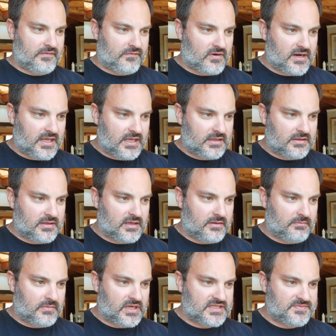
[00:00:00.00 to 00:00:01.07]
a front end
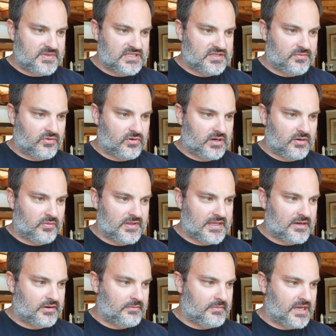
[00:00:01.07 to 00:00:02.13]
that must be supported
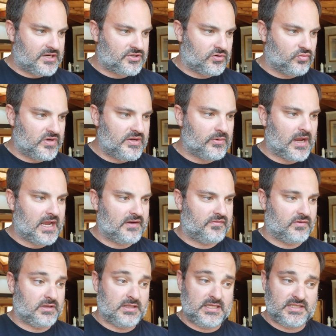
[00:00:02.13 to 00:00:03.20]
without a major
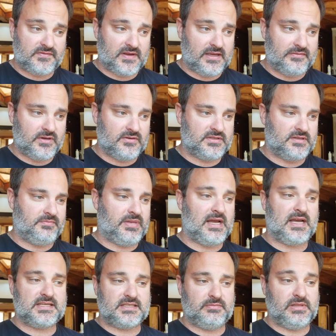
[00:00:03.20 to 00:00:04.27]
rewrite for at least 5 years and
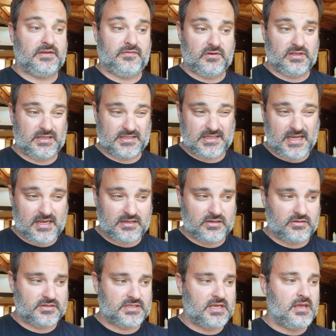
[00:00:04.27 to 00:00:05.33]
possibly for at least 10
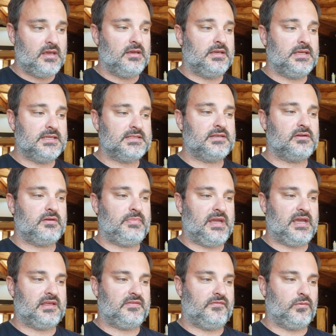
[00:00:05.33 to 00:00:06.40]
years, is there a
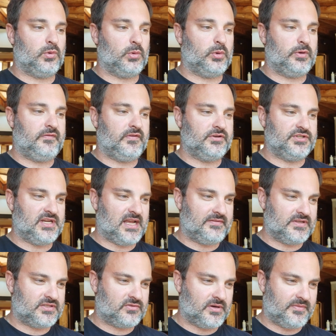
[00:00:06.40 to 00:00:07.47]
path forward for
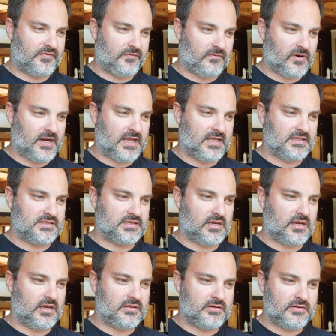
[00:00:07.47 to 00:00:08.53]
JavaScript front ends
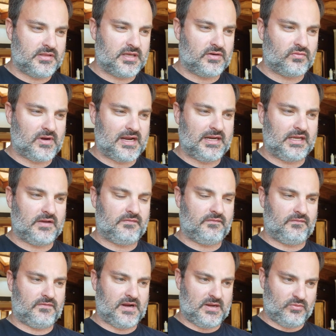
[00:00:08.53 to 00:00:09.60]
other than writing a
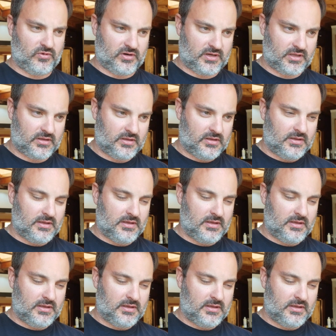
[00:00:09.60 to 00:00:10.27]
framework?